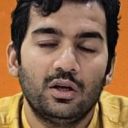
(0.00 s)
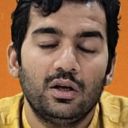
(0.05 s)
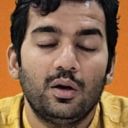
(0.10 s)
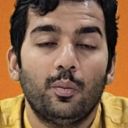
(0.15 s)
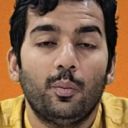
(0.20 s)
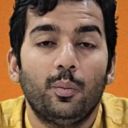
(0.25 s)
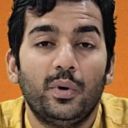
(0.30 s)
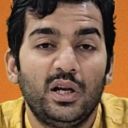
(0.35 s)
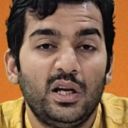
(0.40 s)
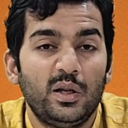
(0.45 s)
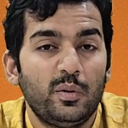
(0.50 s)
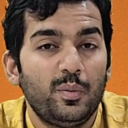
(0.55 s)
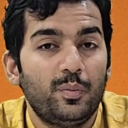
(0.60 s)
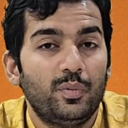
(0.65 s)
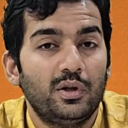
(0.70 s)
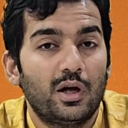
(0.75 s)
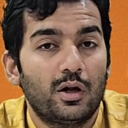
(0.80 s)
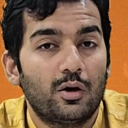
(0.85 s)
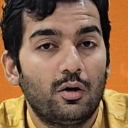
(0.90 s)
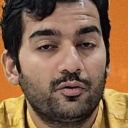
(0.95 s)
many
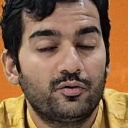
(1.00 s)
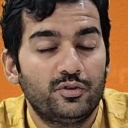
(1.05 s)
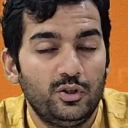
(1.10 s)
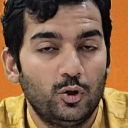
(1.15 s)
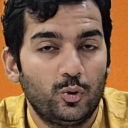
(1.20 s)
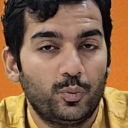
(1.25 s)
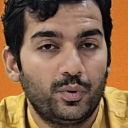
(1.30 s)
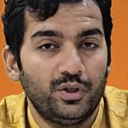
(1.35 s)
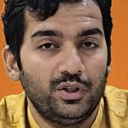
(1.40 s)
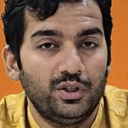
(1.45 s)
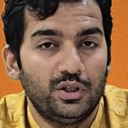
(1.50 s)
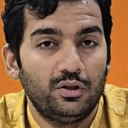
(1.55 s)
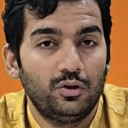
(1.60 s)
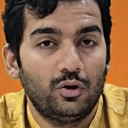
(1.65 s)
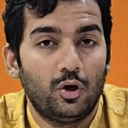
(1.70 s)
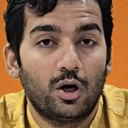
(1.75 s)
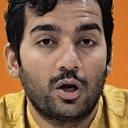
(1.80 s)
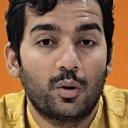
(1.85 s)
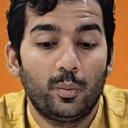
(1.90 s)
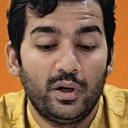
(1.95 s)
people are of the opinion,
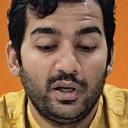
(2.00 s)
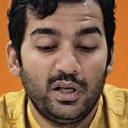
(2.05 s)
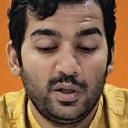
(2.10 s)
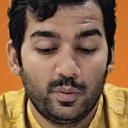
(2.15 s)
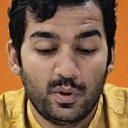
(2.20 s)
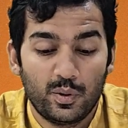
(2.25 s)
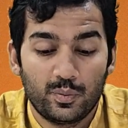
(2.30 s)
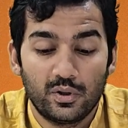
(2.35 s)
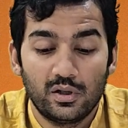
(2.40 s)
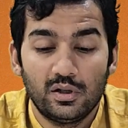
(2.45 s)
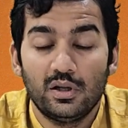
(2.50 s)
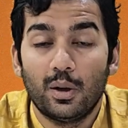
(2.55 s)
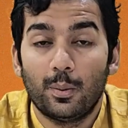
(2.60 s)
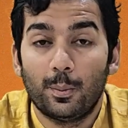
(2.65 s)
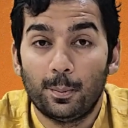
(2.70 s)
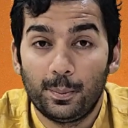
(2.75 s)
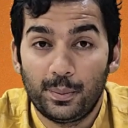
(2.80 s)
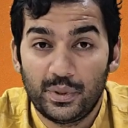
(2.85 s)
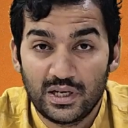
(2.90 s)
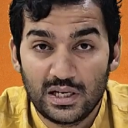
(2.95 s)
or many people
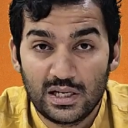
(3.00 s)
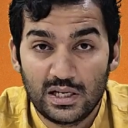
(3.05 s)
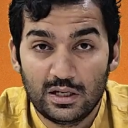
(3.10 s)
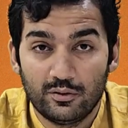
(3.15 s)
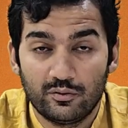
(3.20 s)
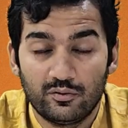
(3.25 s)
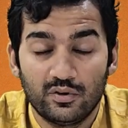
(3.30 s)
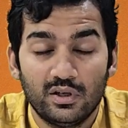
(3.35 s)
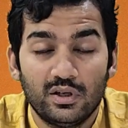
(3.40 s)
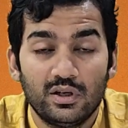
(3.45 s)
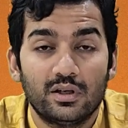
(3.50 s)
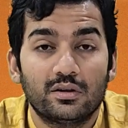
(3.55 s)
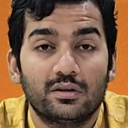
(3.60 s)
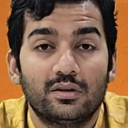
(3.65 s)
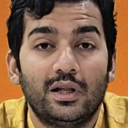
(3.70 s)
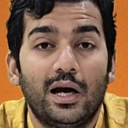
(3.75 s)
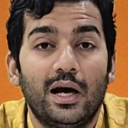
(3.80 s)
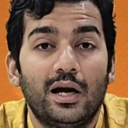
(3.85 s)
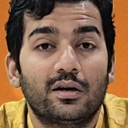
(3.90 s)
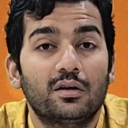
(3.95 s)
believe
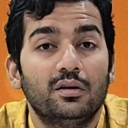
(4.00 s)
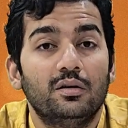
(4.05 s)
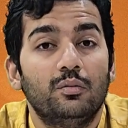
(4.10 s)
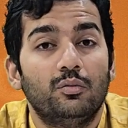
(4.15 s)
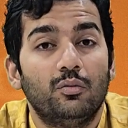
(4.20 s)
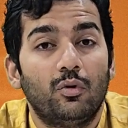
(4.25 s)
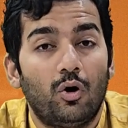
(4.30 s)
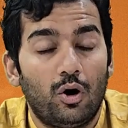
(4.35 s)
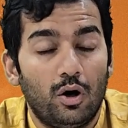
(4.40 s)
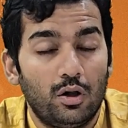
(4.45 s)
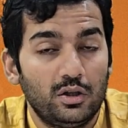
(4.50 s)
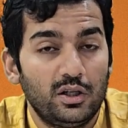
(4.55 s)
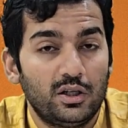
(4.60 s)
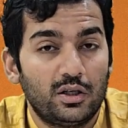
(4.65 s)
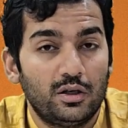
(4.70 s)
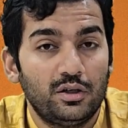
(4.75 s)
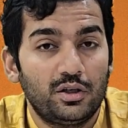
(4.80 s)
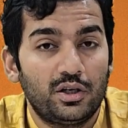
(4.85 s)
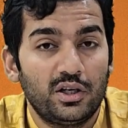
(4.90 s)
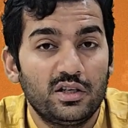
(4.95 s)
that all the
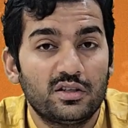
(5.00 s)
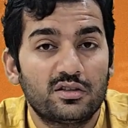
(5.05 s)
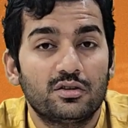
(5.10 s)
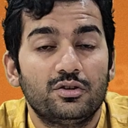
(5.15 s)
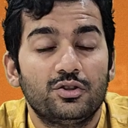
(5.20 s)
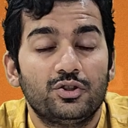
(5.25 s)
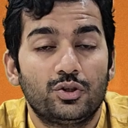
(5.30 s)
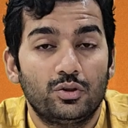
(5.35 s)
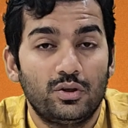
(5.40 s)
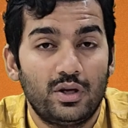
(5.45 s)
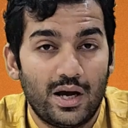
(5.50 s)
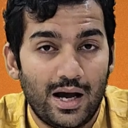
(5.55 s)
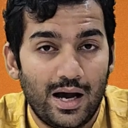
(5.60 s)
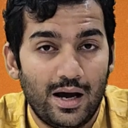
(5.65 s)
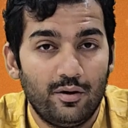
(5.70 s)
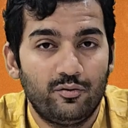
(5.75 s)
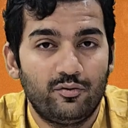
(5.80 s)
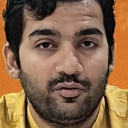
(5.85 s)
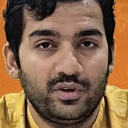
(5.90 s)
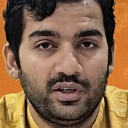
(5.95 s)
countries should
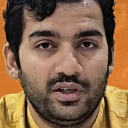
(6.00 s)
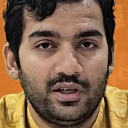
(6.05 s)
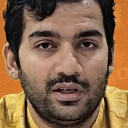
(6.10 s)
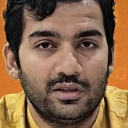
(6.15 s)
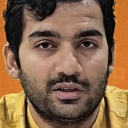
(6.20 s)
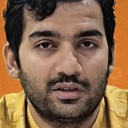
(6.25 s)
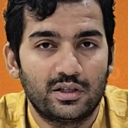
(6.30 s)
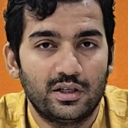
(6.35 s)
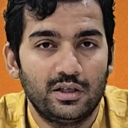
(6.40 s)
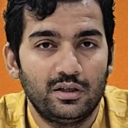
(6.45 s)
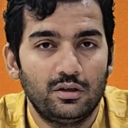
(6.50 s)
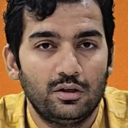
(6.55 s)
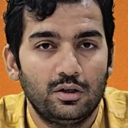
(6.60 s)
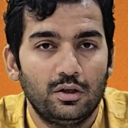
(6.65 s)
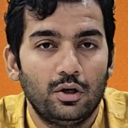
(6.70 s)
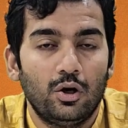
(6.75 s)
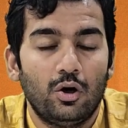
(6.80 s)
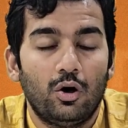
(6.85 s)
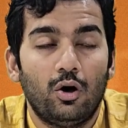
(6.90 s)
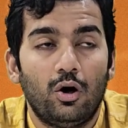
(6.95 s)
have free healthcare,
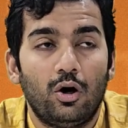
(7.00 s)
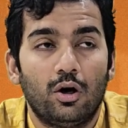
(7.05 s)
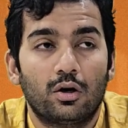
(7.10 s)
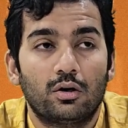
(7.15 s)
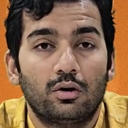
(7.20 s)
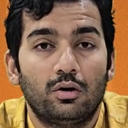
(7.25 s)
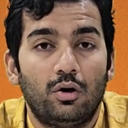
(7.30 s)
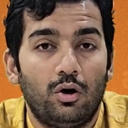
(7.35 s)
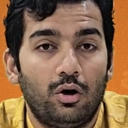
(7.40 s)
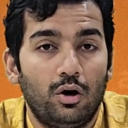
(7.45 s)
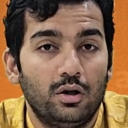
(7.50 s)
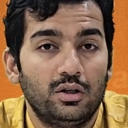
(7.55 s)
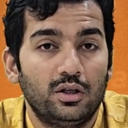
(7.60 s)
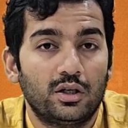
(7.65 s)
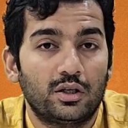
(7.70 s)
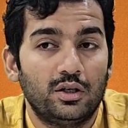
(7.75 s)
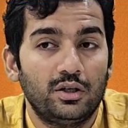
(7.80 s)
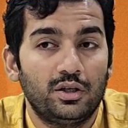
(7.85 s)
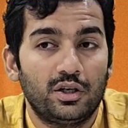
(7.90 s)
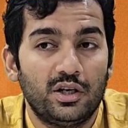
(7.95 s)
or all the
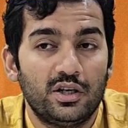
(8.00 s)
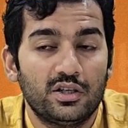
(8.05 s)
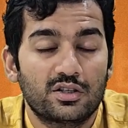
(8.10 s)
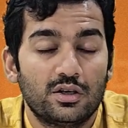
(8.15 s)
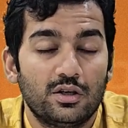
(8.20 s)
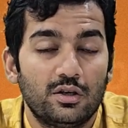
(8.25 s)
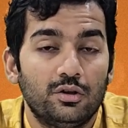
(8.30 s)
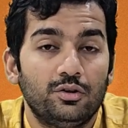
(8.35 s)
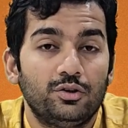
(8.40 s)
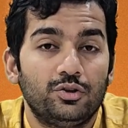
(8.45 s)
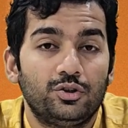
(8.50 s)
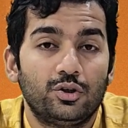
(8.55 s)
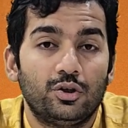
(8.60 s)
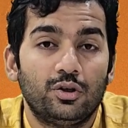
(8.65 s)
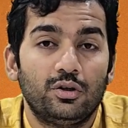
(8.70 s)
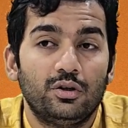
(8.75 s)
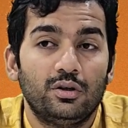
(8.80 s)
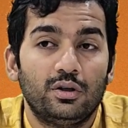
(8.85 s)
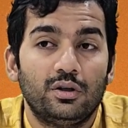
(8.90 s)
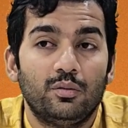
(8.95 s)
countries
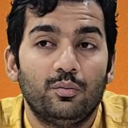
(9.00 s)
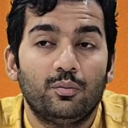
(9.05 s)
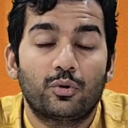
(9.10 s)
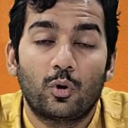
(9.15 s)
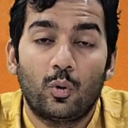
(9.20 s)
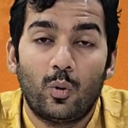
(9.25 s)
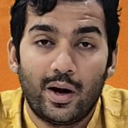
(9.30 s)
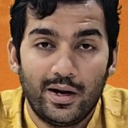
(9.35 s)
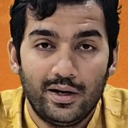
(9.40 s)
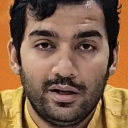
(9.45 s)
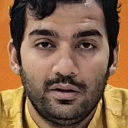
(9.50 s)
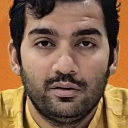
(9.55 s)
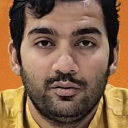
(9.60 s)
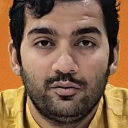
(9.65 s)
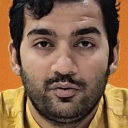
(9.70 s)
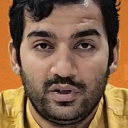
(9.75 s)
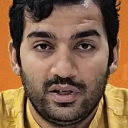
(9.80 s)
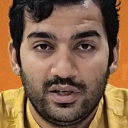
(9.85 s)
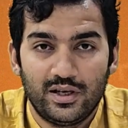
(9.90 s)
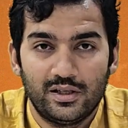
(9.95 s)
should provide
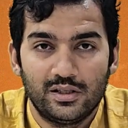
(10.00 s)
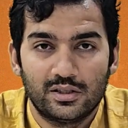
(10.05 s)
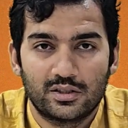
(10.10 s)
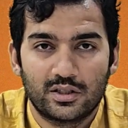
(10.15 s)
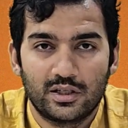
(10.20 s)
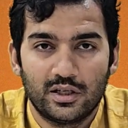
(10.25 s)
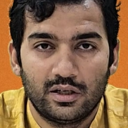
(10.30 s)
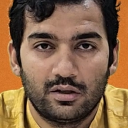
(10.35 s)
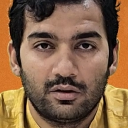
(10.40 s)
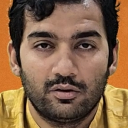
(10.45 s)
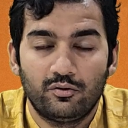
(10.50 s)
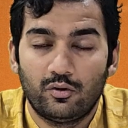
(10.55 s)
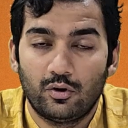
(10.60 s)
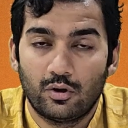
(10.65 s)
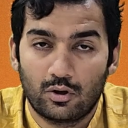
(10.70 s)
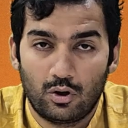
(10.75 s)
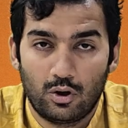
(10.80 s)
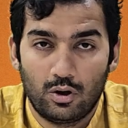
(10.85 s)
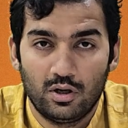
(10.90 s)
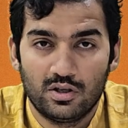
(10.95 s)
free healthcare for
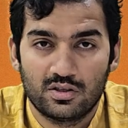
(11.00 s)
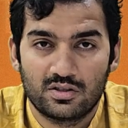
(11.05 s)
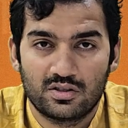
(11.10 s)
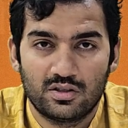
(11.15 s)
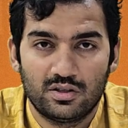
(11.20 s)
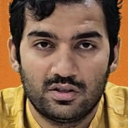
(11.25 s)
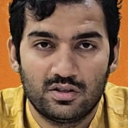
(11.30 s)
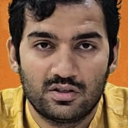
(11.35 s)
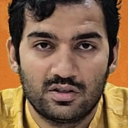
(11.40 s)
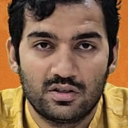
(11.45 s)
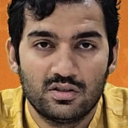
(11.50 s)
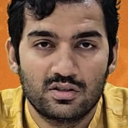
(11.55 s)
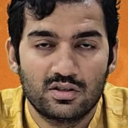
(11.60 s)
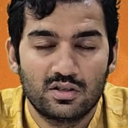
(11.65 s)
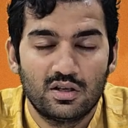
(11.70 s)
all its citizens,